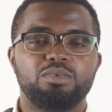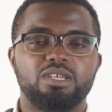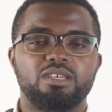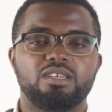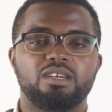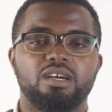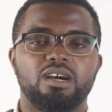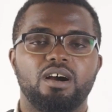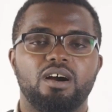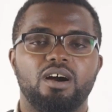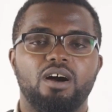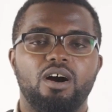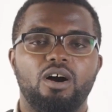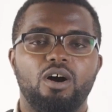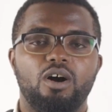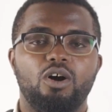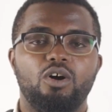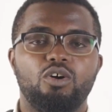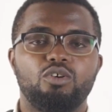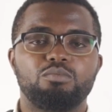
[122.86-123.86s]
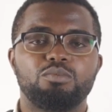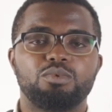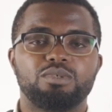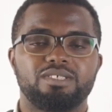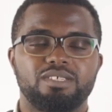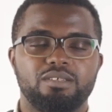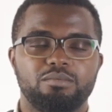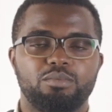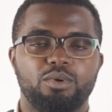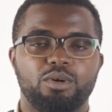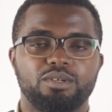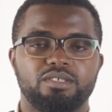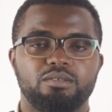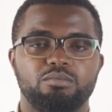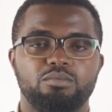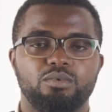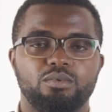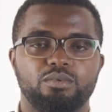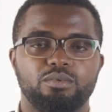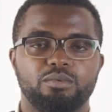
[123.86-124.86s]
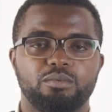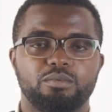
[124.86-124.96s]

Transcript: be almost impossible.